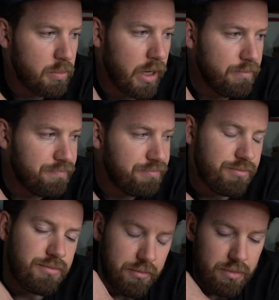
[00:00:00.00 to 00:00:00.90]
But
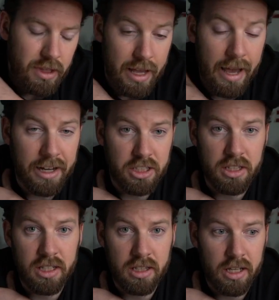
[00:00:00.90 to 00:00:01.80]
I actually
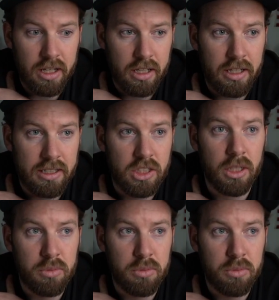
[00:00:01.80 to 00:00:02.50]
think that in some